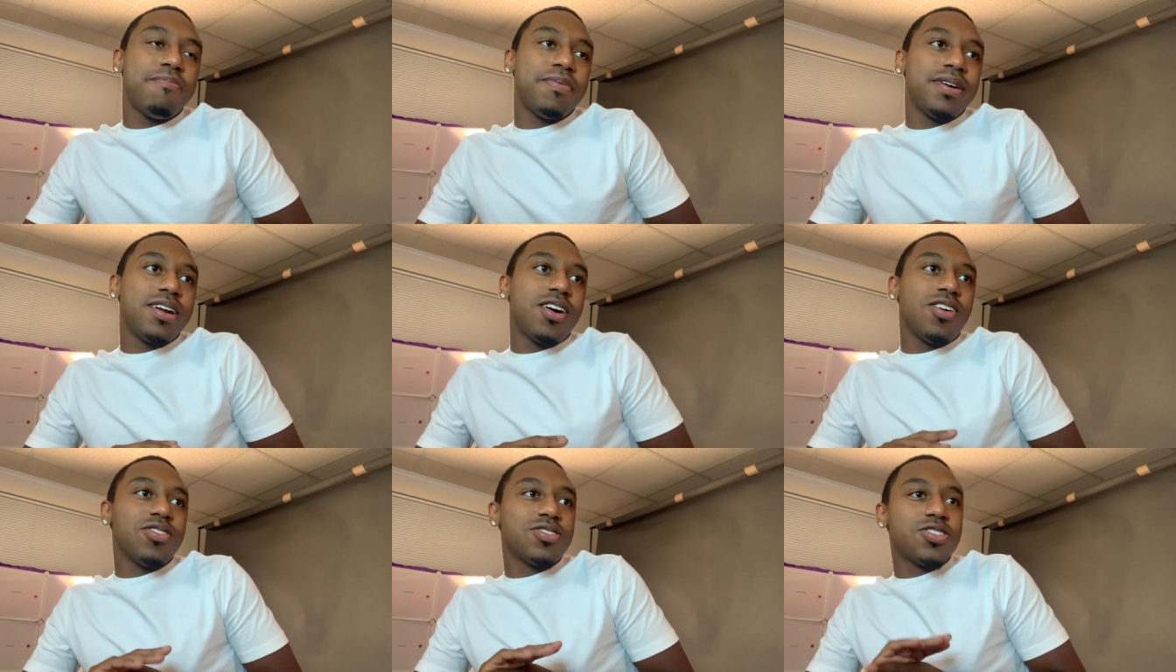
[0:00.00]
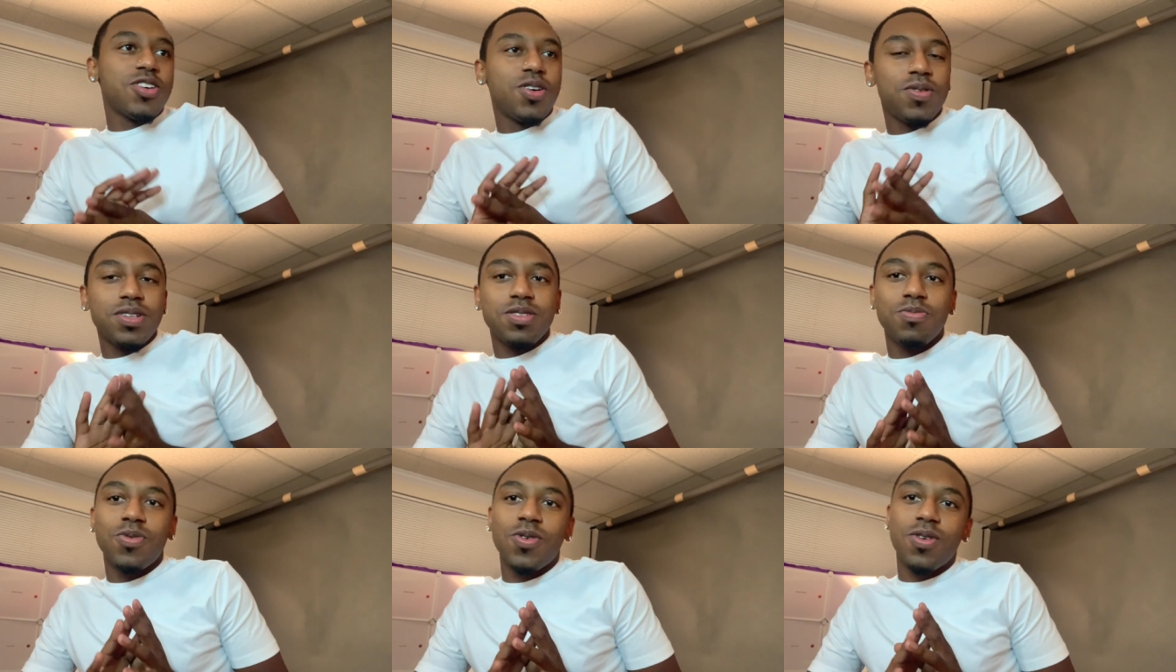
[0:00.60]
but also it's
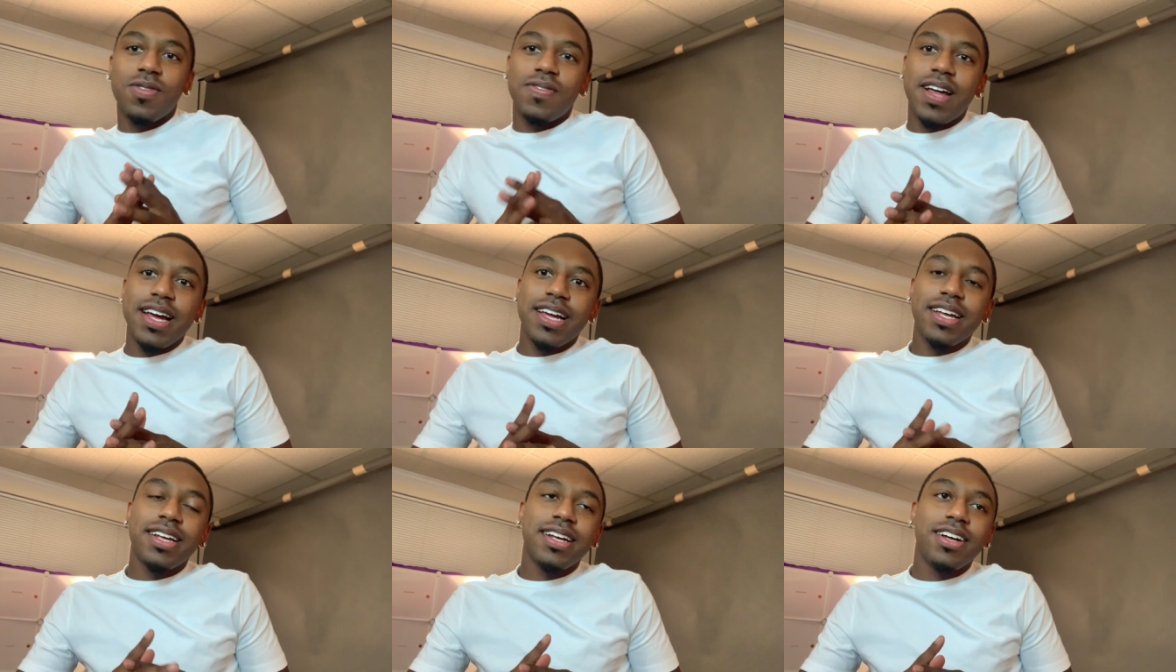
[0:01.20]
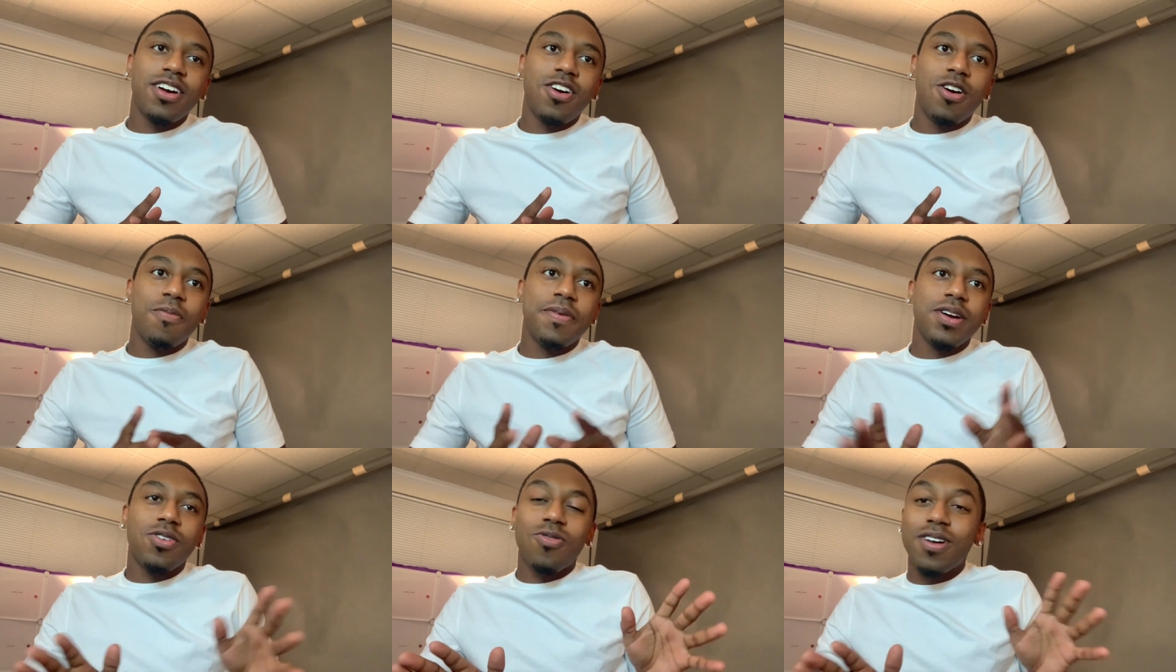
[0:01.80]
more of like a
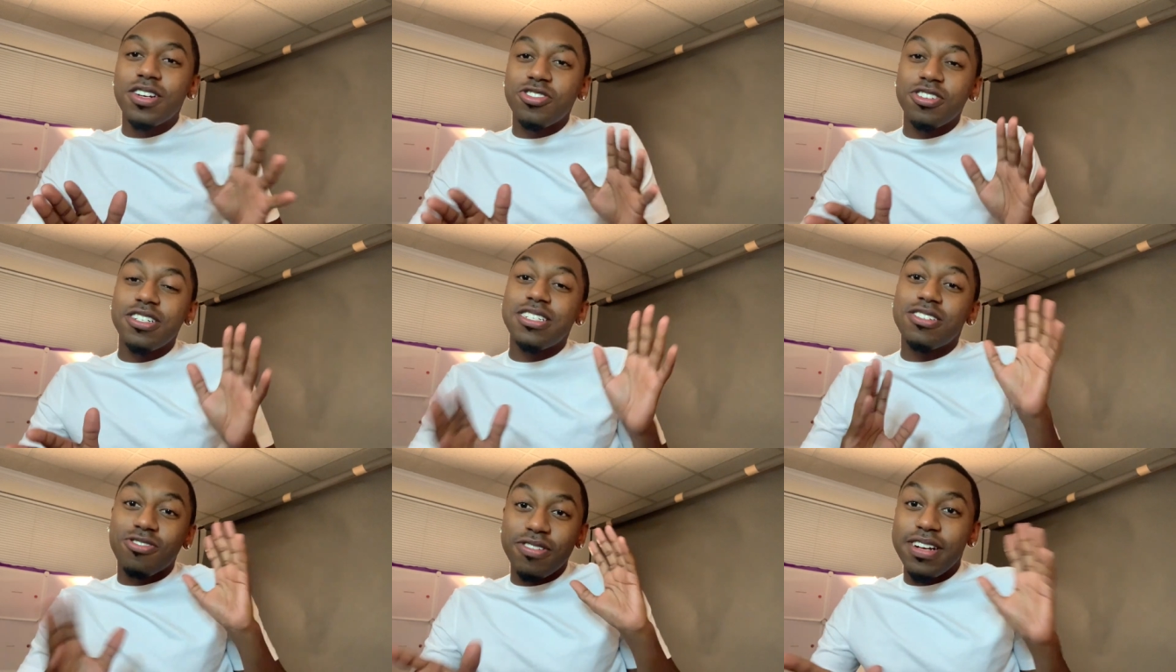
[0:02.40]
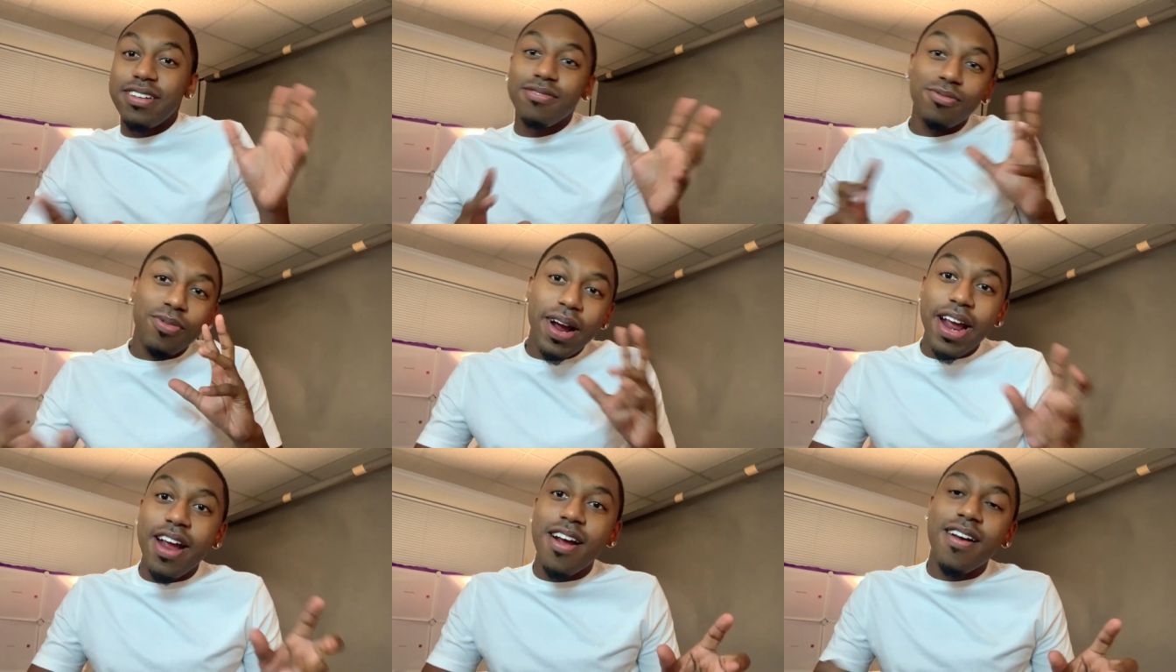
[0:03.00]
urban grungy street
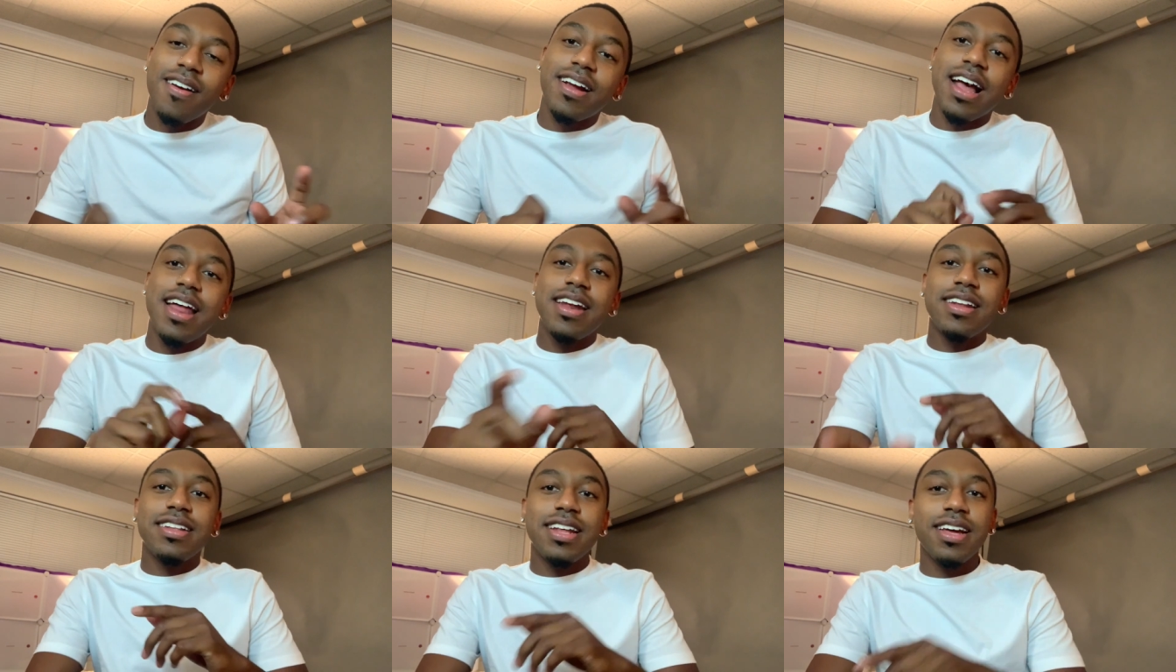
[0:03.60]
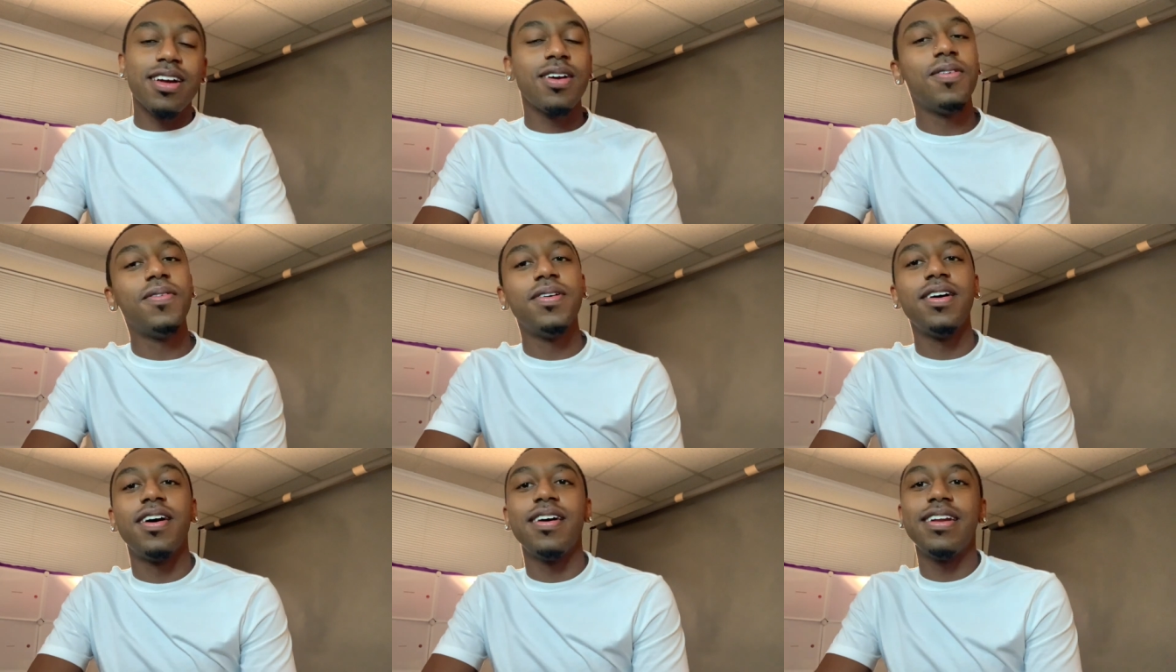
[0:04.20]
wear kind of thing
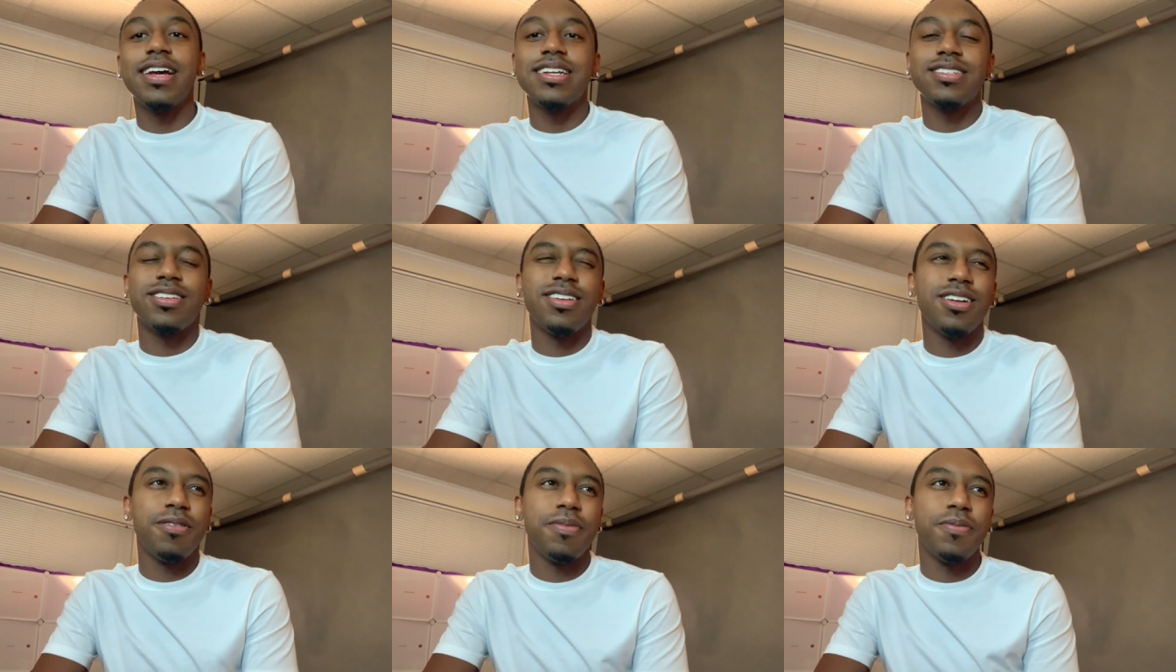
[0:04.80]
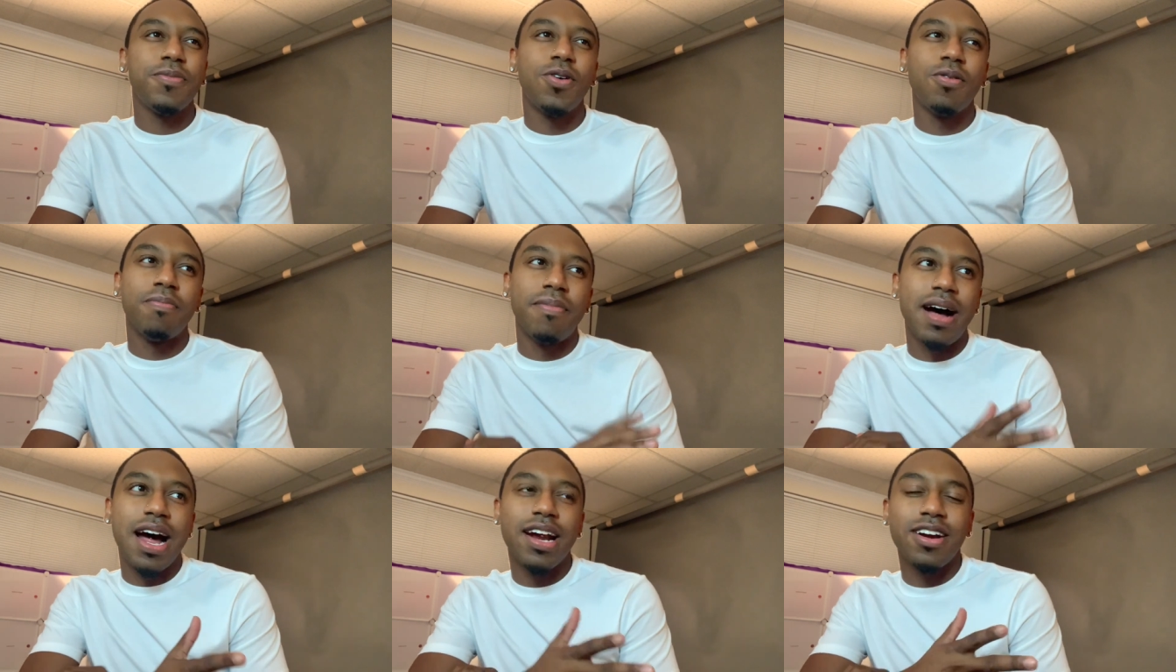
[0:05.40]
going on that's a little bit more
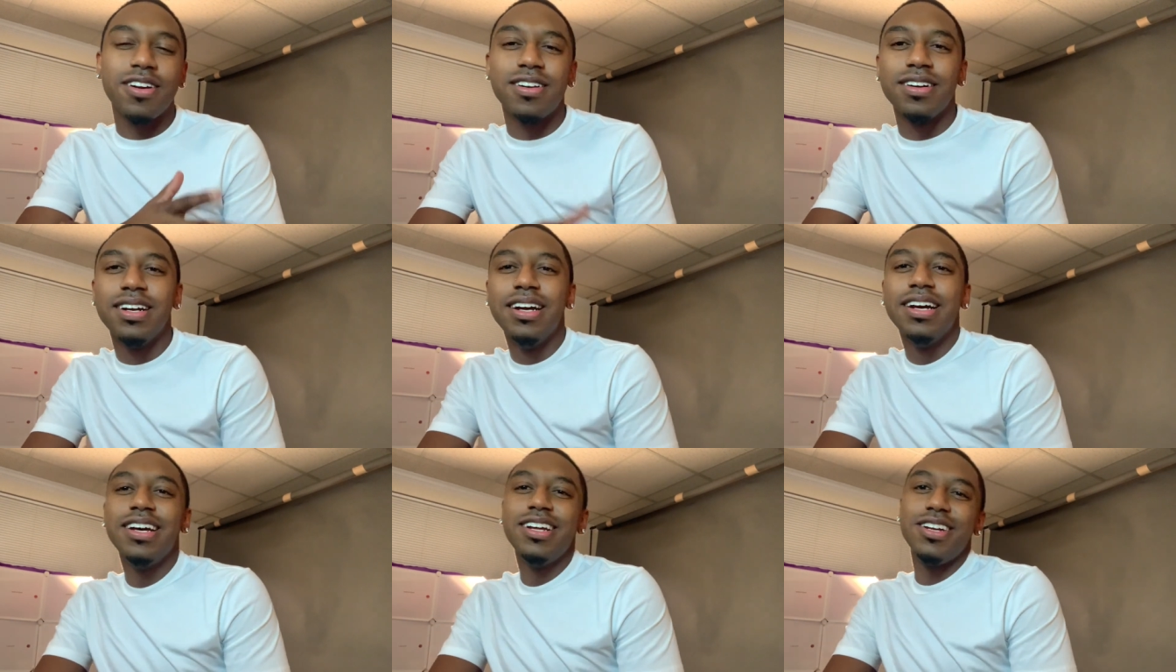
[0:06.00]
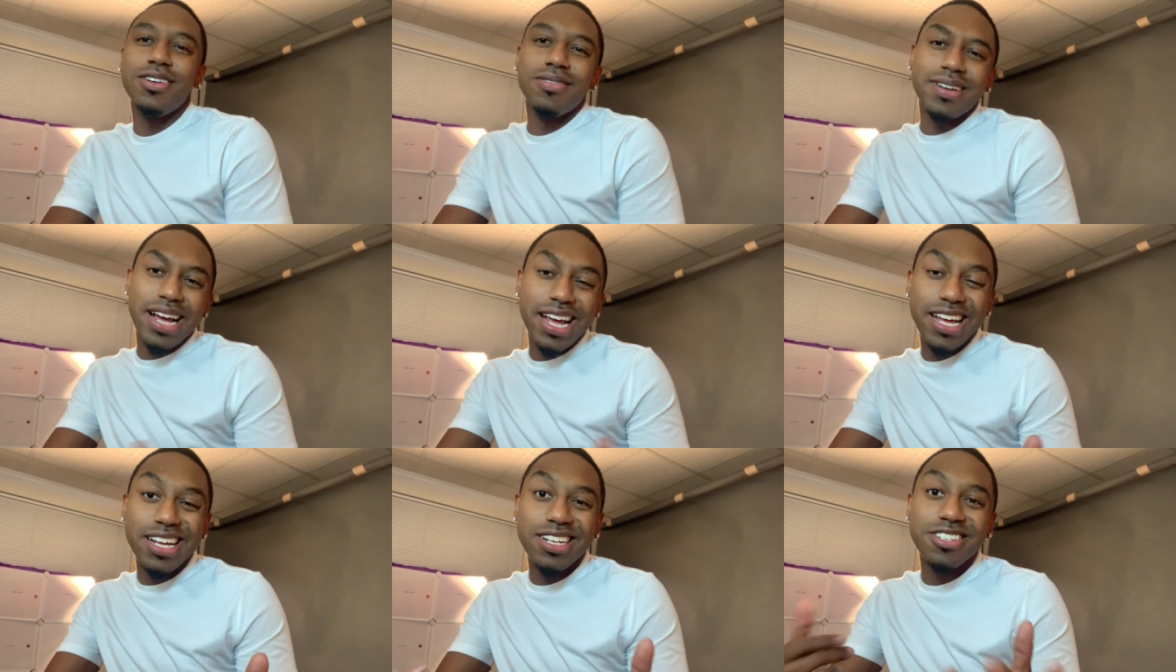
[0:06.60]
modern, new
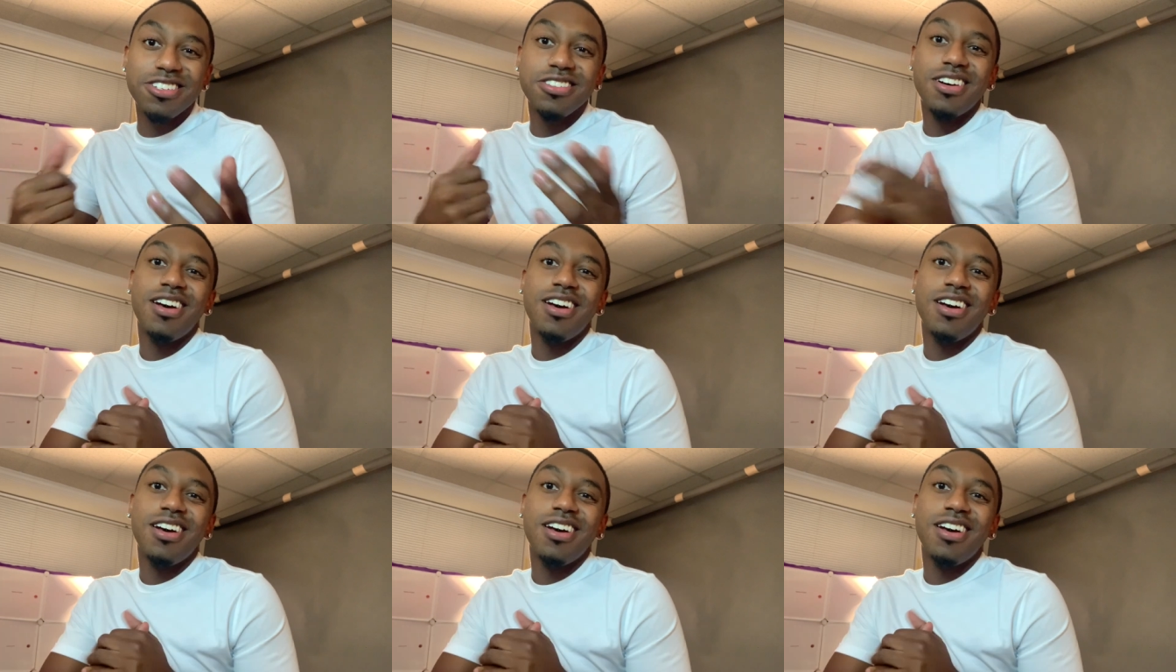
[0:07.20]
age.